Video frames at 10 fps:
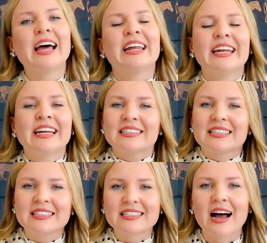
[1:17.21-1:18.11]
And in a
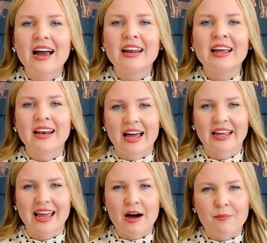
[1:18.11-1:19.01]
society
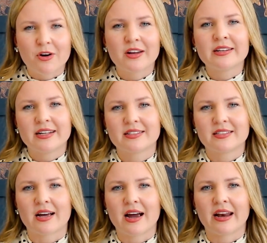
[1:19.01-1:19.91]
like our modern day
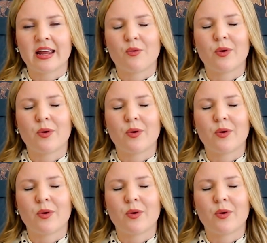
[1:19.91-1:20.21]
society,